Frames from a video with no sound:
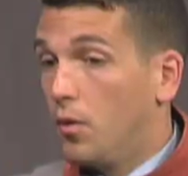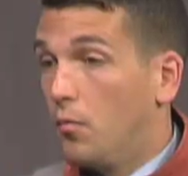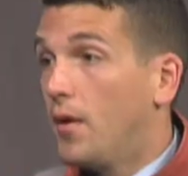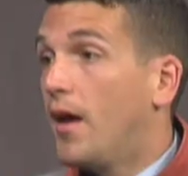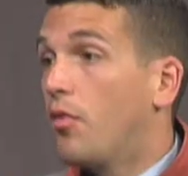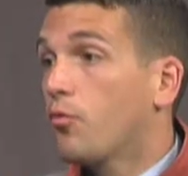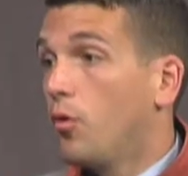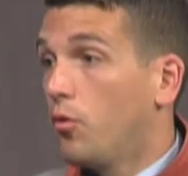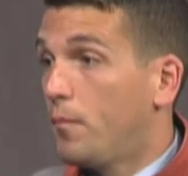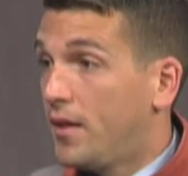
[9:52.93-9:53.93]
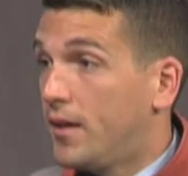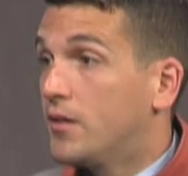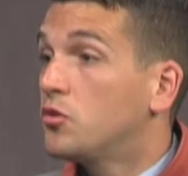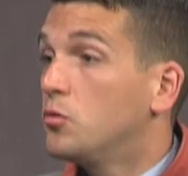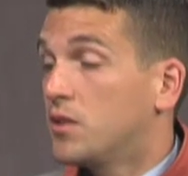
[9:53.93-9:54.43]
them and throw them in
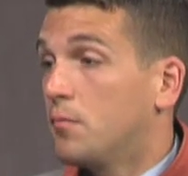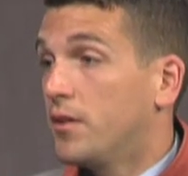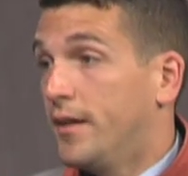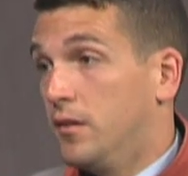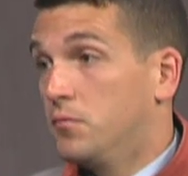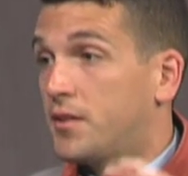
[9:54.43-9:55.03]
as two separate items.